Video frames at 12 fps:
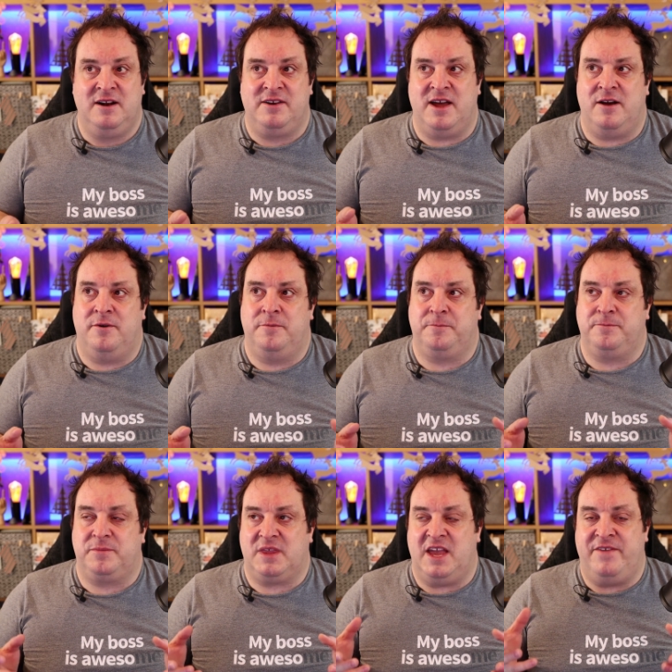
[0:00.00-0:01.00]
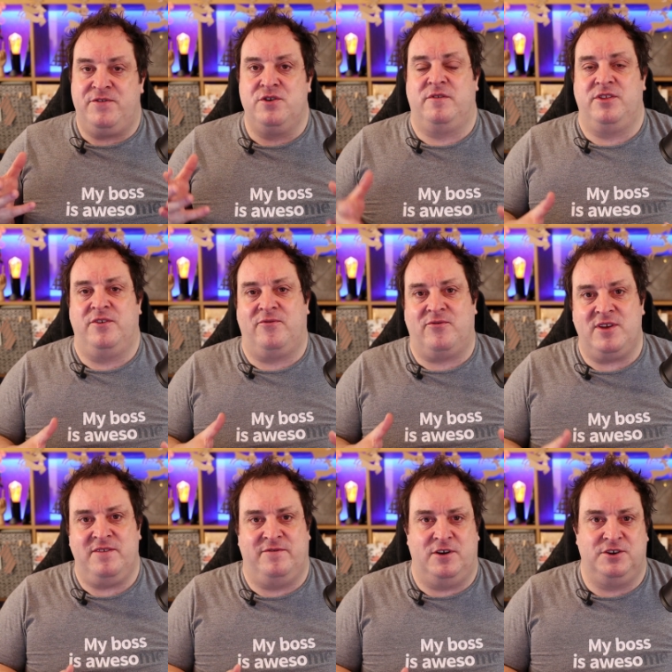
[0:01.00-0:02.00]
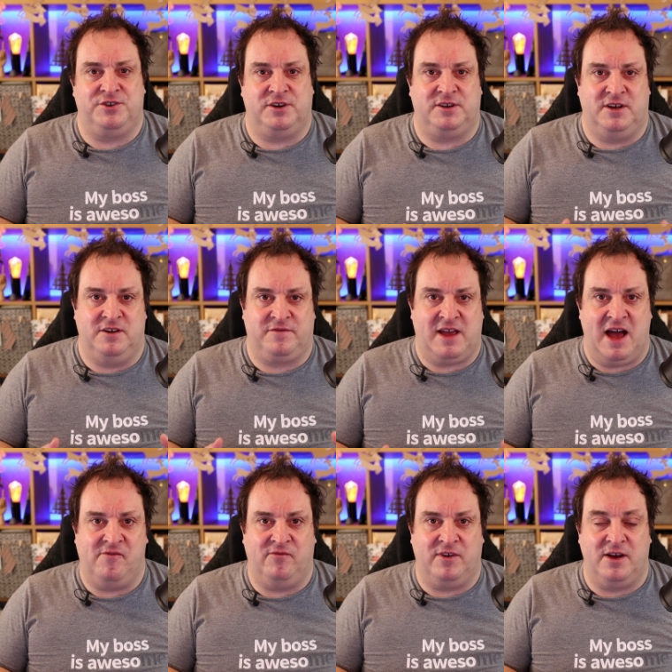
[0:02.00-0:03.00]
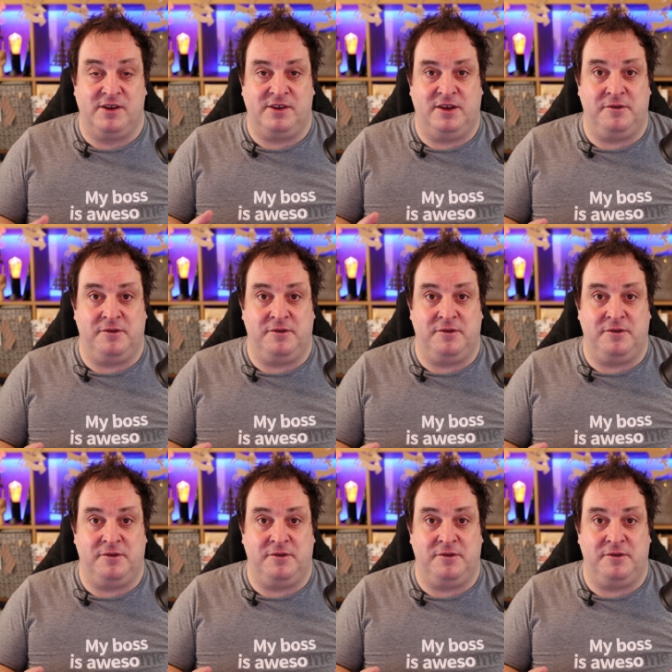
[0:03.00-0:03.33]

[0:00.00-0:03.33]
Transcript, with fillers: Now, if you're on the free version of Canva,